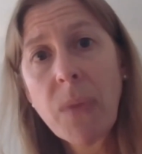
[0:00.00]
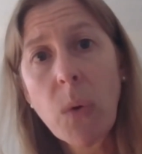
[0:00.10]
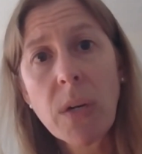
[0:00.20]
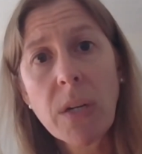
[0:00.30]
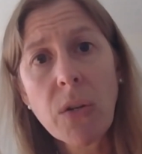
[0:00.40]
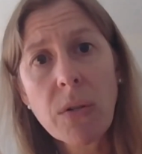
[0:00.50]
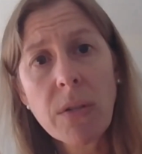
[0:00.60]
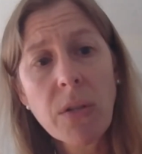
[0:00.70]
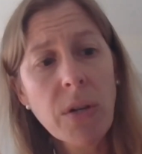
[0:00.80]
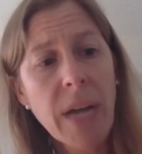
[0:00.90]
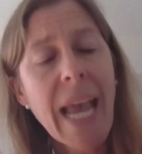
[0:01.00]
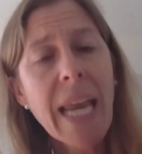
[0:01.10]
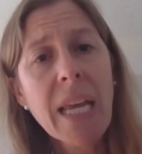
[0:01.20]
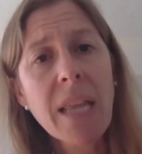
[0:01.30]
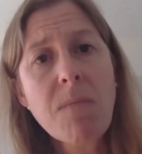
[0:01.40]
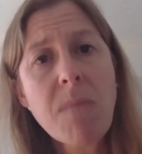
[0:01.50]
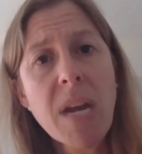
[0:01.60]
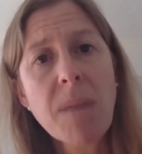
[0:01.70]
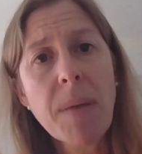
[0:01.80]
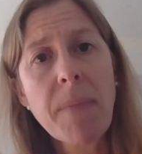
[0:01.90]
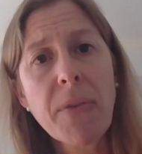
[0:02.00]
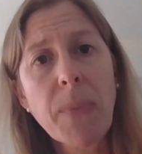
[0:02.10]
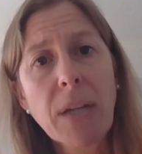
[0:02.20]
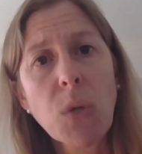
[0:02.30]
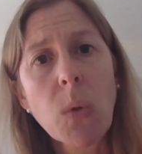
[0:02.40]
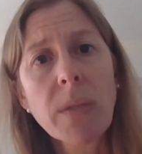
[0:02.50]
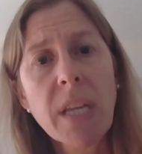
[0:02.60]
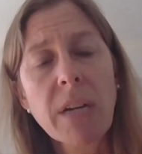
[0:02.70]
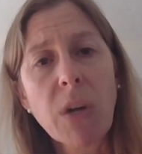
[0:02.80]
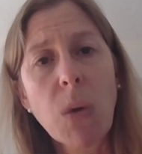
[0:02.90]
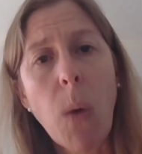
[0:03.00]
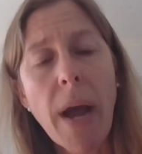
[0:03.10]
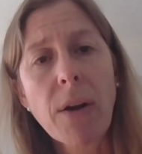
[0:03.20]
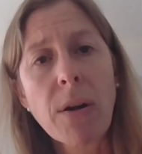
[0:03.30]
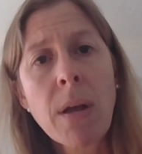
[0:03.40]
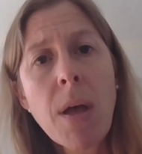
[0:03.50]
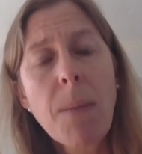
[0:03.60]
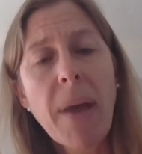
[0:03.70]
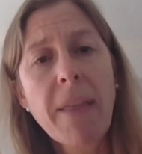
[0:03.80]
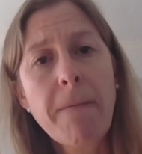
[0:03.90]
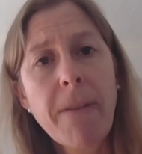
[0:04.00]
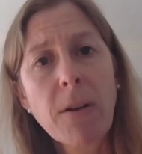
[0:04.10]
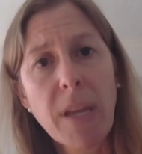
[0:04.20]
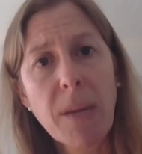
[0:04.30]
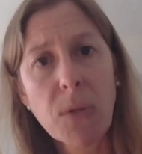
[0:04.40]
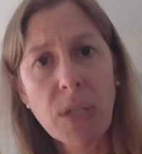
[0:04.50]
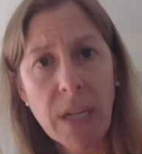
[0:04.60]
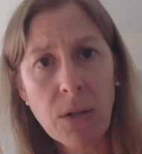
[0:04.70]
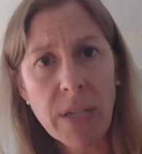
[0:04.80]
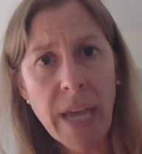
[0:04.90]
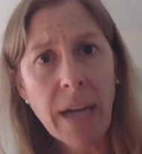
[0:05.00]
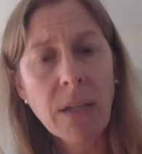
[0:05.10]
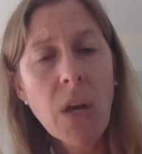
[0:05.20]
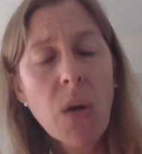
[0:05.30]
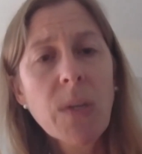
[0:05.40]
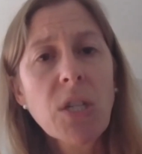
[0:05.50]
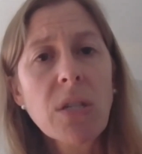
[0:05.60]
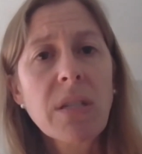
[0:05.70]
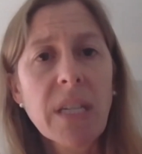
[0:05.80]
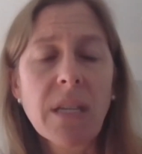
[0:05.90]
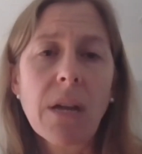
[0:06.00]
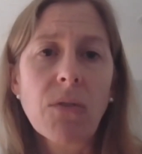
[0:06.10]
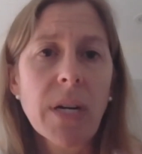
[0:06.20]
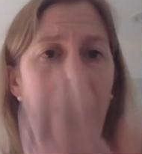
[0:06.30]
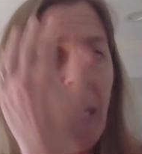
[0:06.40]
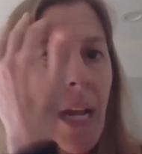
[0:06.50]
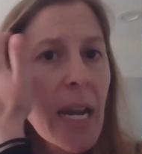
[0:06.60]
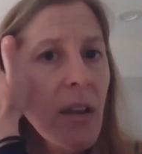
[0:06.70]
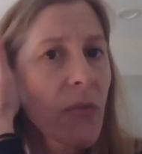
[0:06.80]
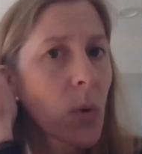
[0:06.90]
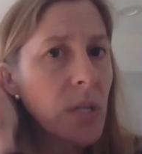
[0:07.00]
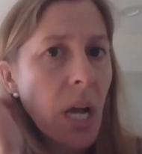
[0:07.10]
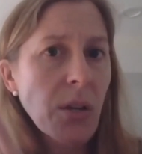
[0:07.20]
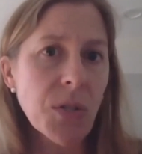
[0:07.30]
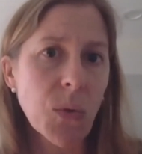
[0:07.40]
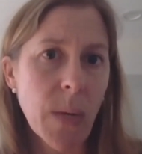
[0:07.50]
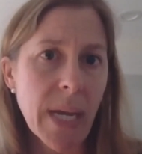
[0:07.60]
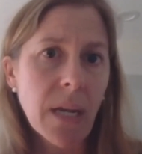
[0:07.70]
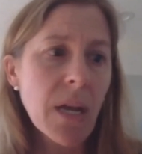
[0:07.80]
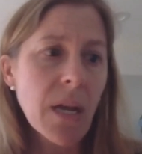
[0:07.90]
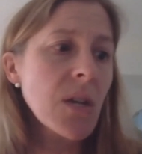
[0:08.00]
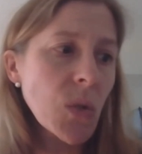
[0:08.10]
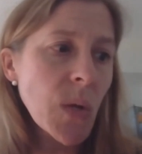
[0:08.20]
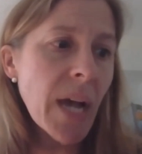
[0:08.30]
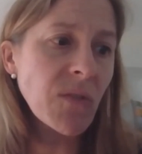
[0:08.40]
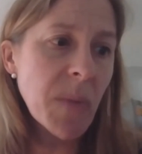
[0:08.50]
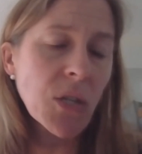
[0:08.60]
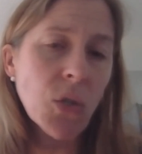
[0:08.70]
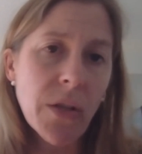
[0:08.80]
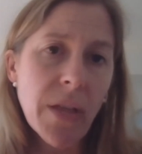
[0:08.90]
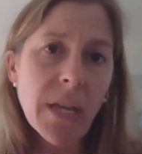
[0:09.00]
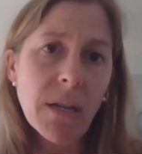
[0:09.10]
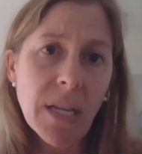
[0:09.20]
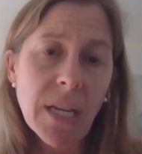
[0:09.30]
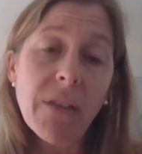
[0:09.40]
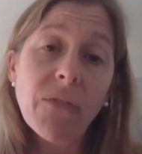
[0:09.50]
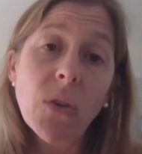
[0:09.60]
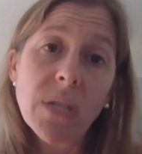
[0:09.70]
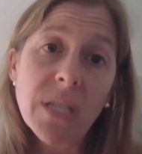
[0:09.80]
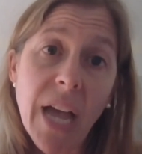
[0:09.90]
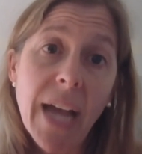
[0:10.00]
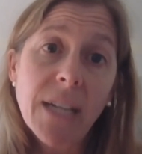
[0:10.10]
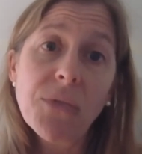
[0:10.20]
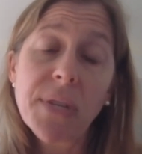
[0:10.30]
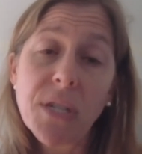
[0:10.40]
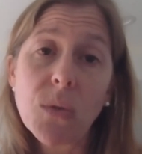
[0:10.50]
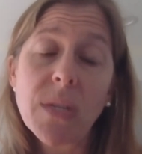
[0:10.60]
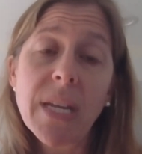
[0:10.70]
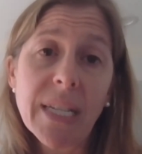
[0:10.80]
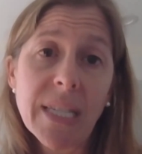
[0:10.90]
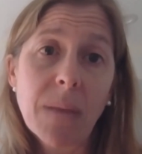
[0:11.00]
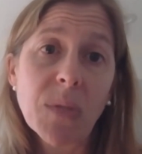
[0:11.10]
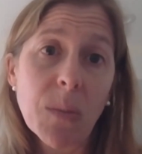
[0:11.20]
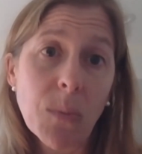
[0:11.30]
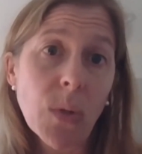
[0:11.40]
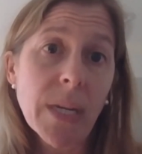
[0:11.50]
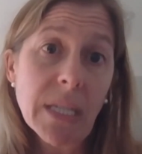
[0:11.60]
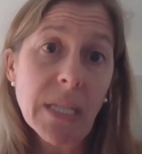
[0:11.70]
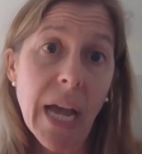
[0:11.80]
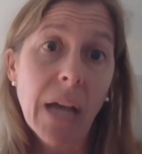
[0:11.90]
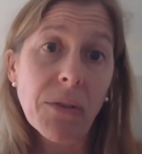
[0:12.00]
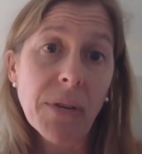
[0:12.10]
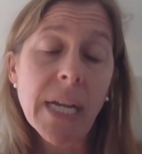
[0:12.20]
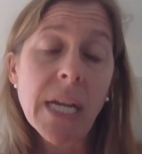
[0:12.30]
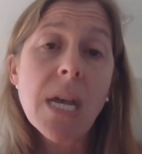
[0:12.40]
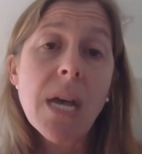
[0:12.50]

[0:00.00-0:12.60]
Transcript: or you're hitting the minimum thresholds that are required by the Fair Labor Standards Act, which is $684 a week. So you have to make sure that if you decide to reduce an exempt employee's salary,